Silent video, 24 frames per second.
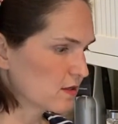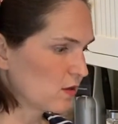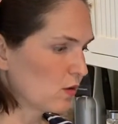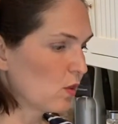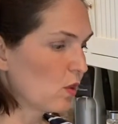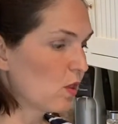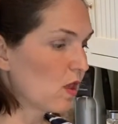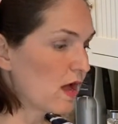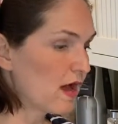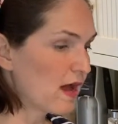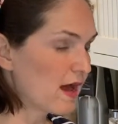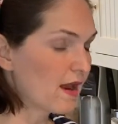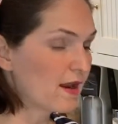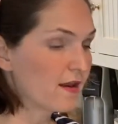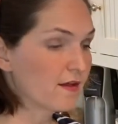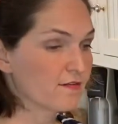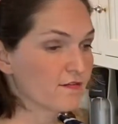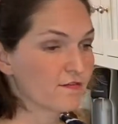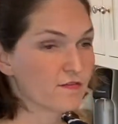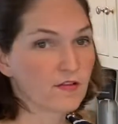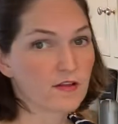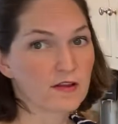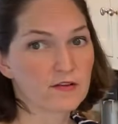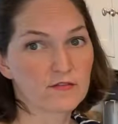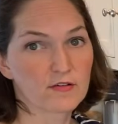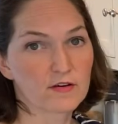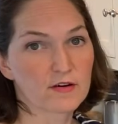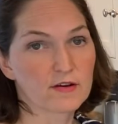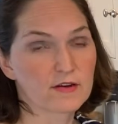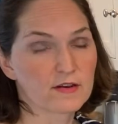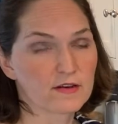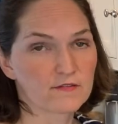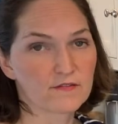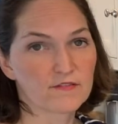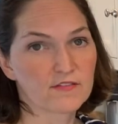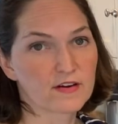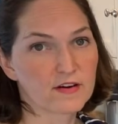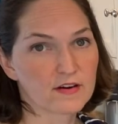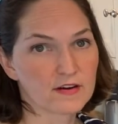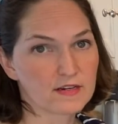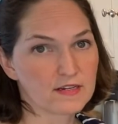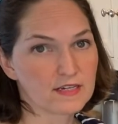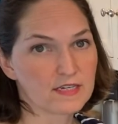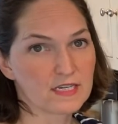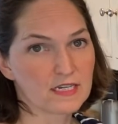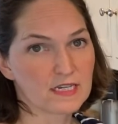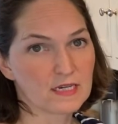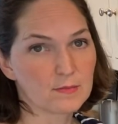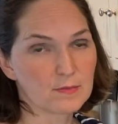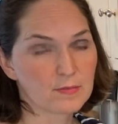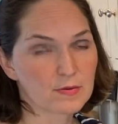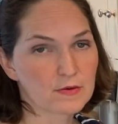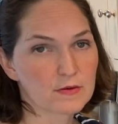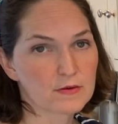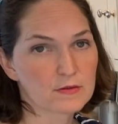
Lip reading: lot of flavor and a very deep